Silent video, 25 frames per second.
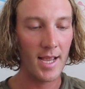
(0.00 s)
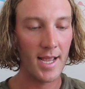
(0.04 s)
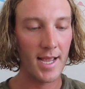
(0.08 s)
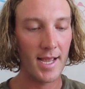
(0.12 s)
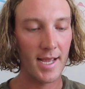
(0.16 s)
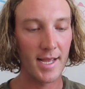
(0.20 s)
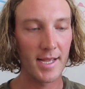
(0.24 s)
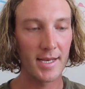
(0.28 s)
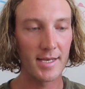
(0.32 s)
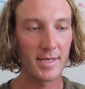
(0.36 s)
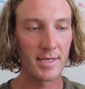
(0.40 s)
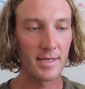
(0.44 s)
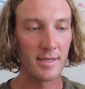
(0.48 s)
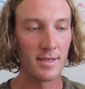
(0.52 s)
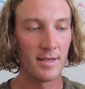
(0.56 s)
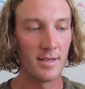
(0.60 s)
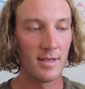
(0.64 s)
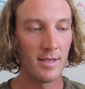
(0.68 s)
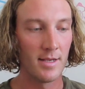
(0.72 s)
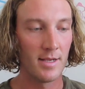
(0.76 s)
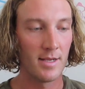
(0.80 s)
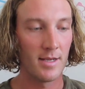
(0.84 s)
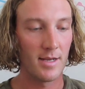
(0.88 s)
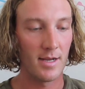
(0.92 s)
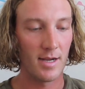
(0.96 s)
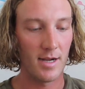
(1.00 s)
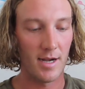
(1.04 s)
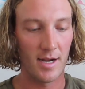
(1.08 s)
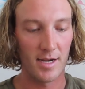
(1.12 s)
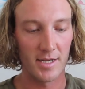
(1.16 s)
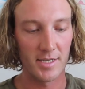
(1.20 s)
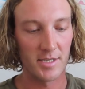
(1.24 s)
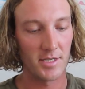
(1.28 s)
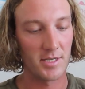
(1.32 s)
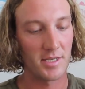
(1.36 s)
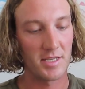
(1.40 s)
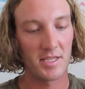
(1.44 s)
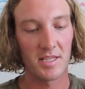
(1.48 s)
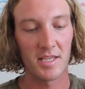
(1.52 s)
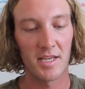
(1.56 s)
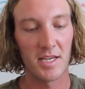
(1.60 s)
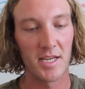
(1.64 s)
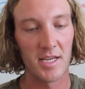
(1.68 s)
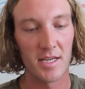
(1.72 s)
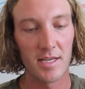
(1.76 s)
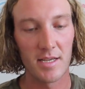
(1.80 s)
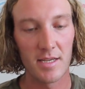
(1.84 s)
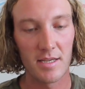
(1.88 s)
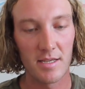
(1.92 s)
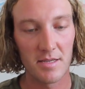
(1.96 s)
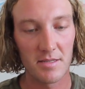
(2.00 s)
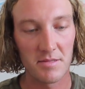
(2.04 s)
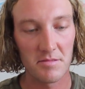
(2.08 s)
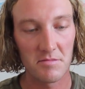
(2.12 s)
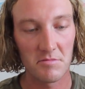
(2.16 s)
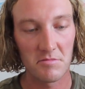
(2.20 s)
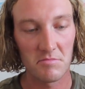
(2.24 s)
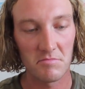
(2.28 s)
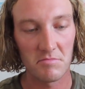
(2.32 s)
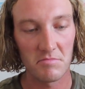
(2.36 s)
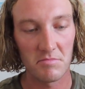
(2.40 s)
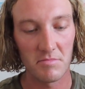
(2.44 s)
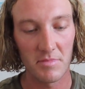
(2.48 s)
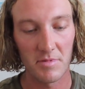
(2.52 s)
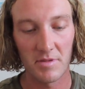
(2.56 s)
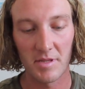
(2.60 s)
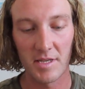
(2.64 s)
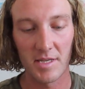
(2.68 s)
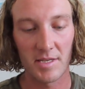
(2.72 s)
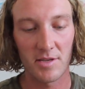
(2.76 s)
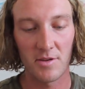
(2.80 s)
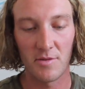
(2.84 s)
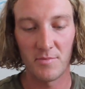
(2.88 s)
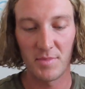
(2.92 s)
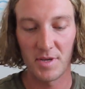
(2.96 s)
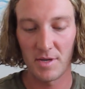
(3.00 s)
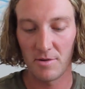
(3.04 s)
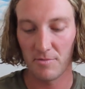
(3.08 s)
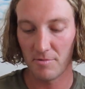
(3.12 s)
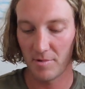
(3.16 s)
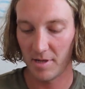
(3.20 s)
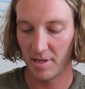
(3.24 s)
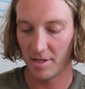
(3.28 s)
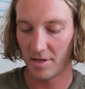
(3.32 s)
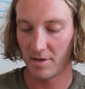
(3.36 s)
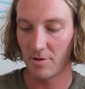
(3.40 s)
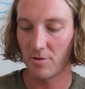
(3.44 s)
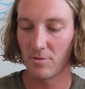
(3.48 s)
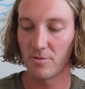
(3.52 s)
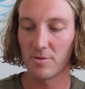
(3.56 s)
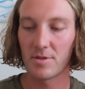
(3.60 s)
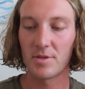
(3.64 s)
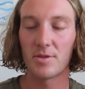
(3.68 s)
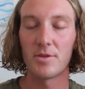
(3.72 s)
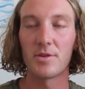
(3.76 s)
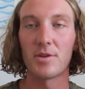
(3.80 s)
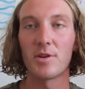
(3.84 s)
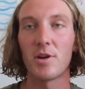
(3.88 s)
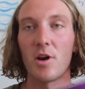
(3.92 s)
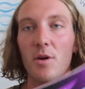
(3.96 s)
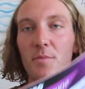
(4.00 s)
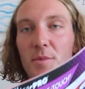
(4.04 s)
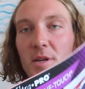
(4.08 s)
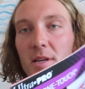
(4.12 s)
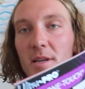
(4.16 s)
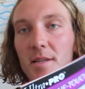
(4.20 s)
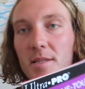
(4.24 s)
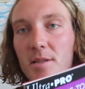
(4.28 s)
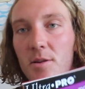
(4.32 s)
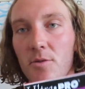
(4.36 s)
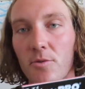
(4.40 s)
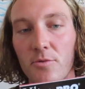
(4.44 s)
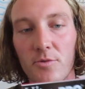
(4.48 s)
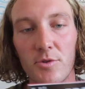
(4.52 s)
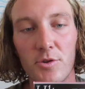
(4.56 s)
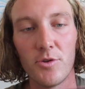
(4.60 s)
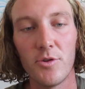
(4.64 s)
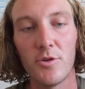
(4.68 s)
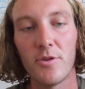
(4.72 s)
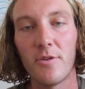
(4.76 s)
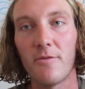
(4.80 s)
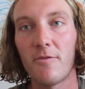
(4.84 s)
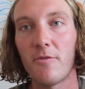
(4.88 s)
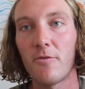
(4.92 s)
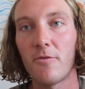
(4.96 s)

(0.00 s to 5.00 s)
and I just think this could be a really cool sort of comic. It's called Unit